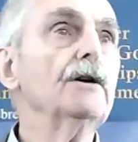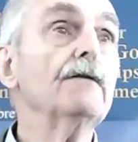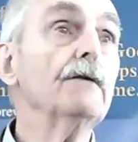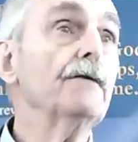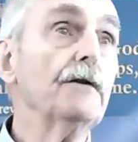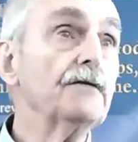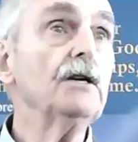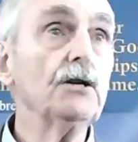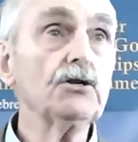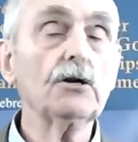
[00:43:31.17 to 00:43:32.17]
even 50
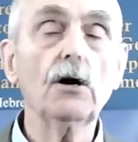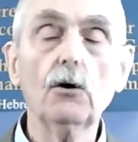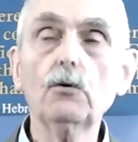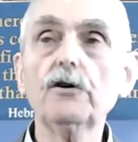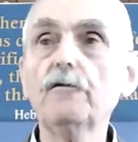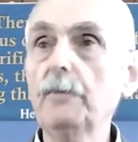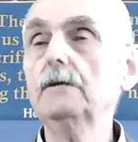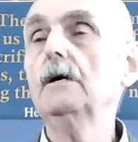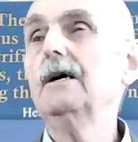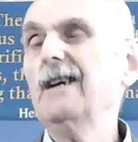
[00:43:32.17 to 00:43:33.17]
years ago, would have
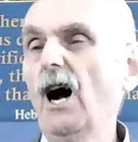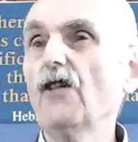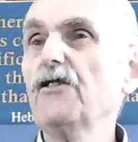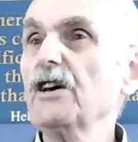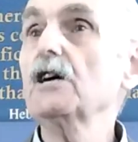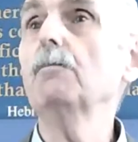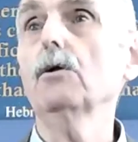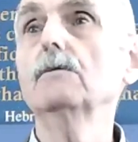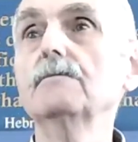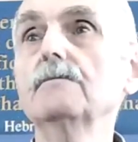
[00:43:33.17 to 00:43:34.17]
been unthinkable.